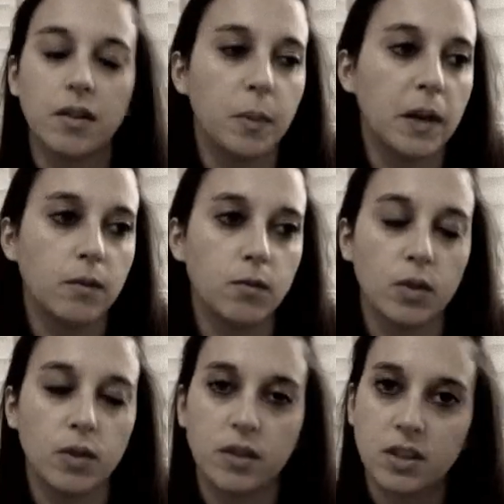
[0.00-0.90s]
I've been
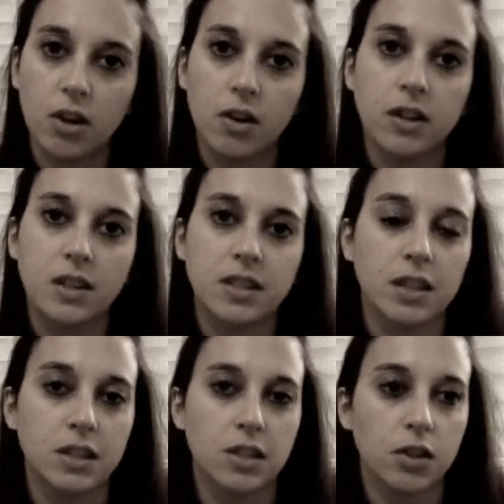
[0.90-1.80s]
with a guitarist
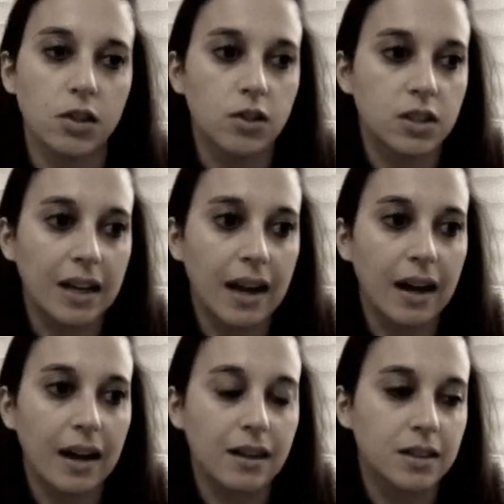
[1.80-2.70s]
and I did an acoustic
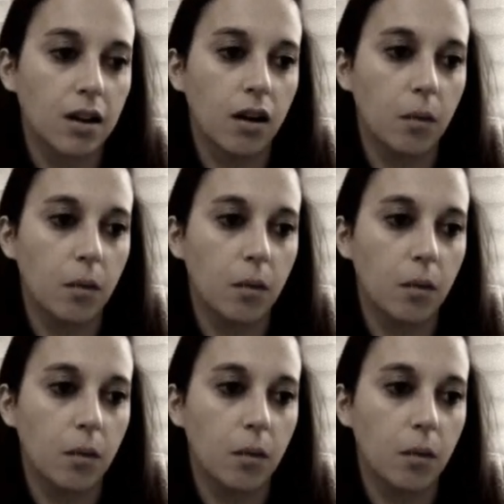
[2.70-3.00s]
act.